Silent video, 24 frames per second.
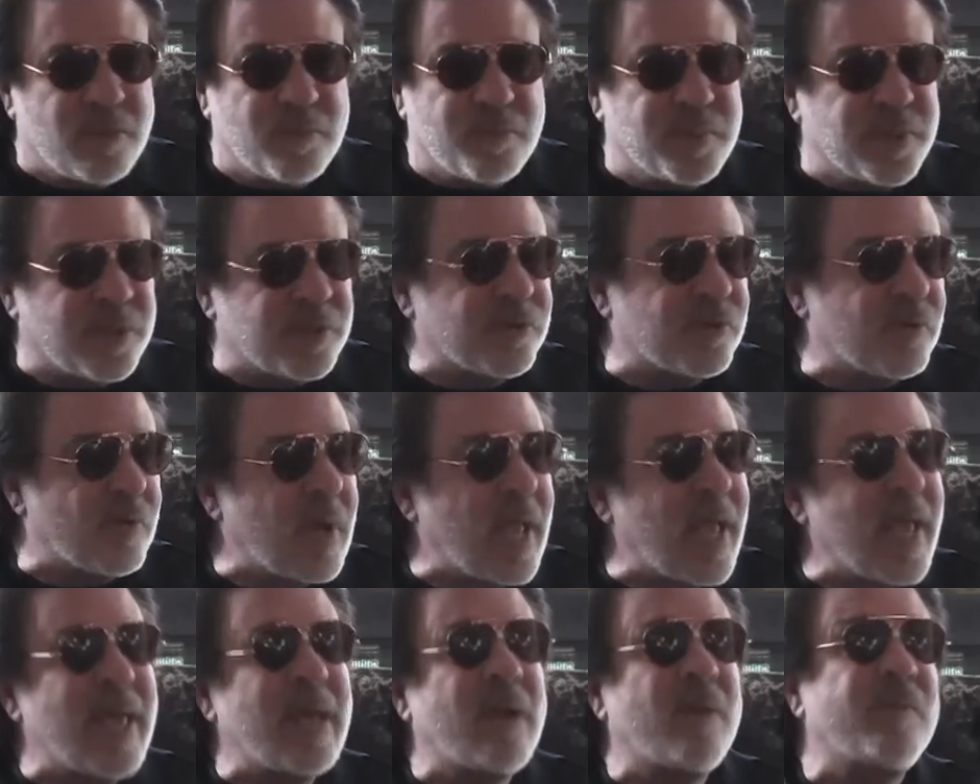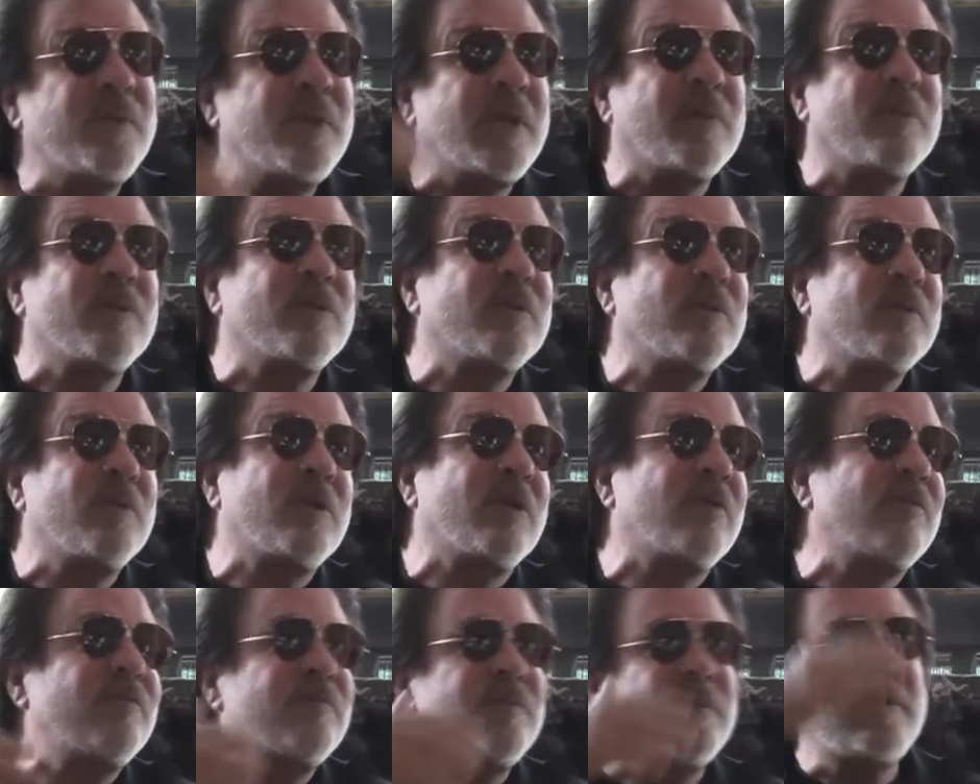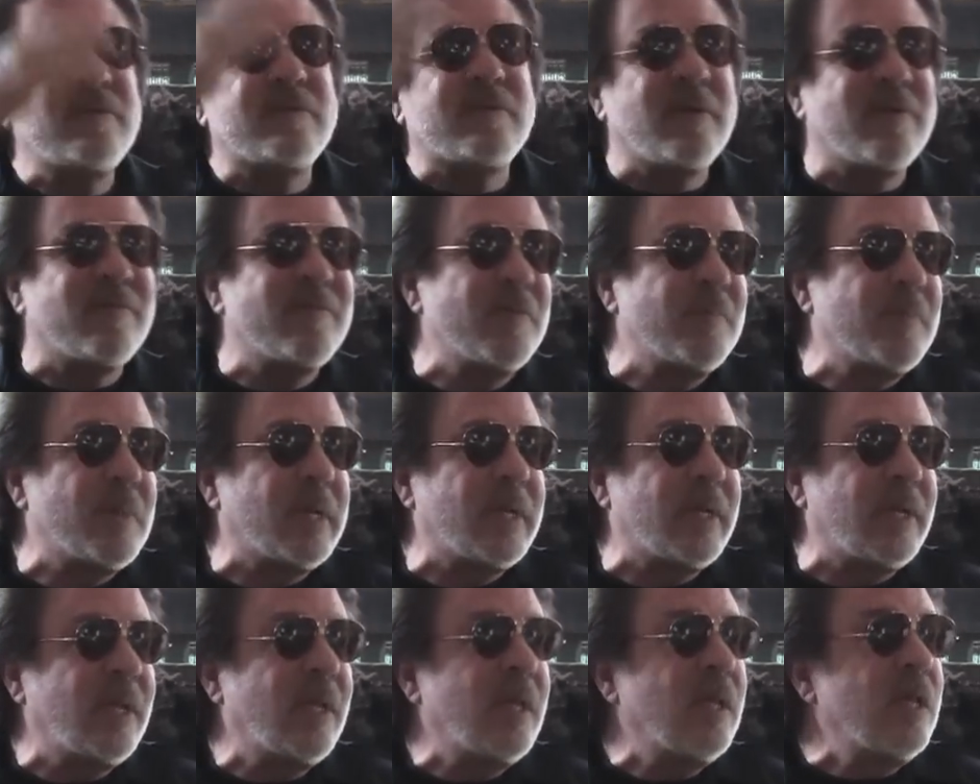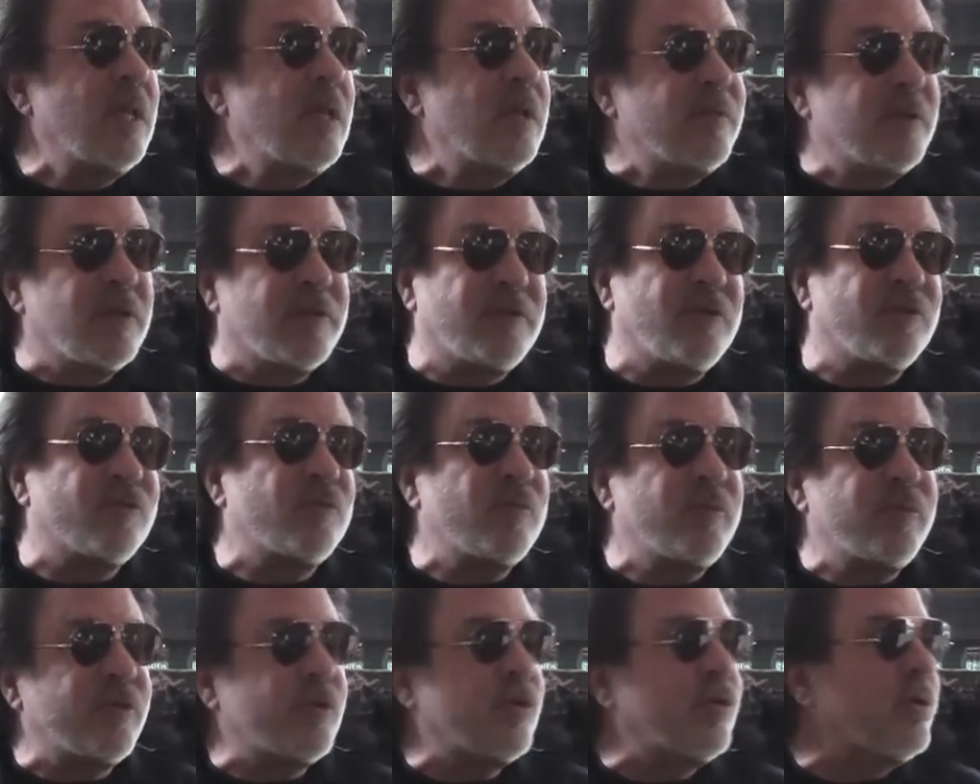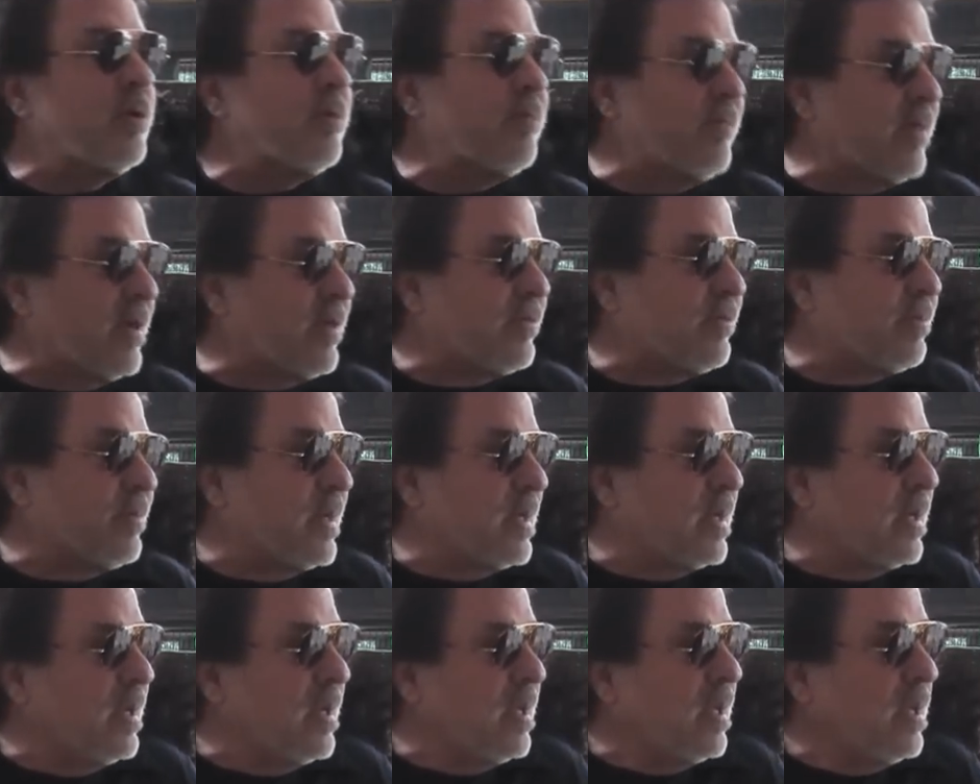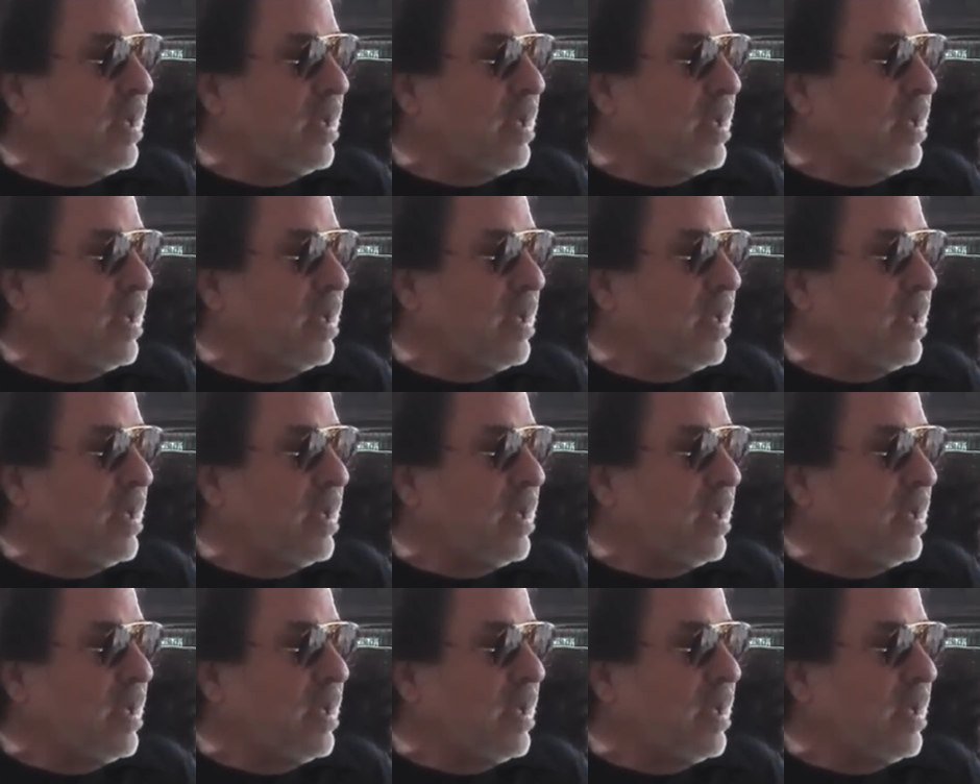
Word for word: the picture. I had to be able to convince everybody that this was a good investment.